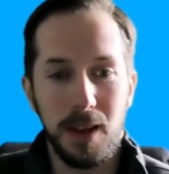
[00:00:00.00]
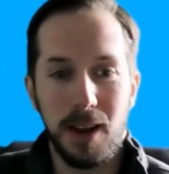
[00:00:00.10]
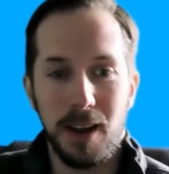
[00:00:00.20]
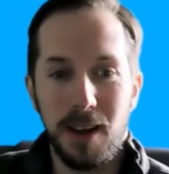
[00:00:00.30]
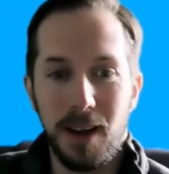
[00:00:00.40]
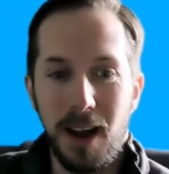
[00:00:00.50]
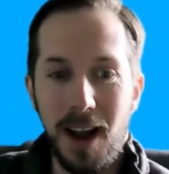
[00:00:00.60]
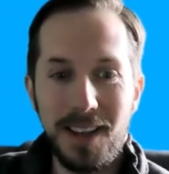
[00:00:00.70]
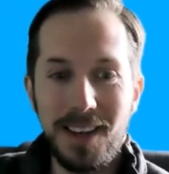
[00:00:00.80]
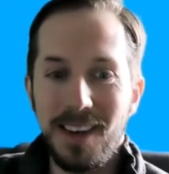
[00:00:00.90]

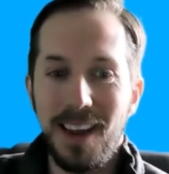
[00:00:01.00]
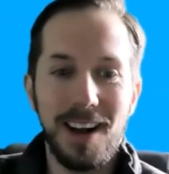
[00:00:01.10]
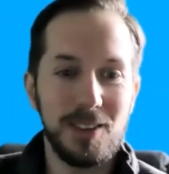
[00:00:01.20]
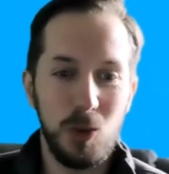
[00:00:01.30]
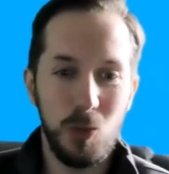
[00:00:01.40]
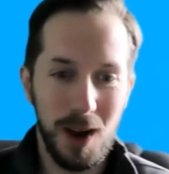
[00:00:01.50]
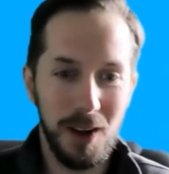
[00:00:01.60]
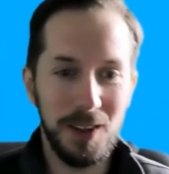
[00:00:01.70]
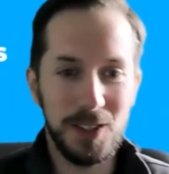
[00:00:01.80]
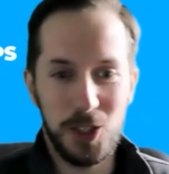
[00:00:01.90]
I did not do
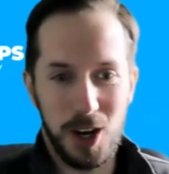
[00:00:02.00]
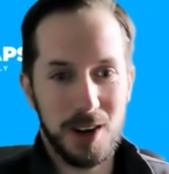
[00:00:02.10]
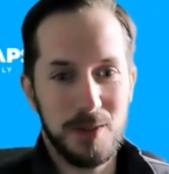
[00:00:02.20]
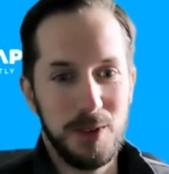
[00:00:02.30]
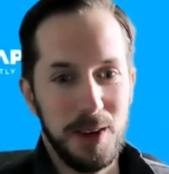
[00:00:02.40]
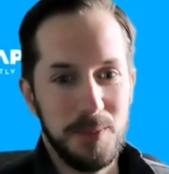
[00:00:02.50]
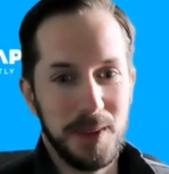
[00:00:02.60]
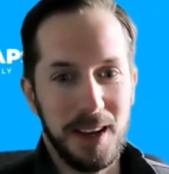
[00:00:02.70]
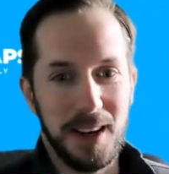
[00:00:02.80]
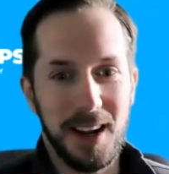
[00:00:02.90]
well in geography
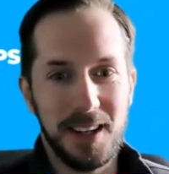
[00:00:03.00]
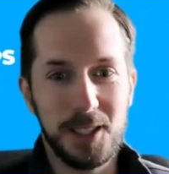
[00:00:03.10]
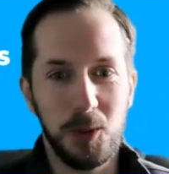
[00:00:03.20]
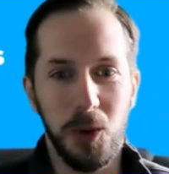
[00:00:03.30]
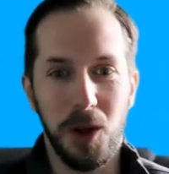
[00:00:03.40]
in high school.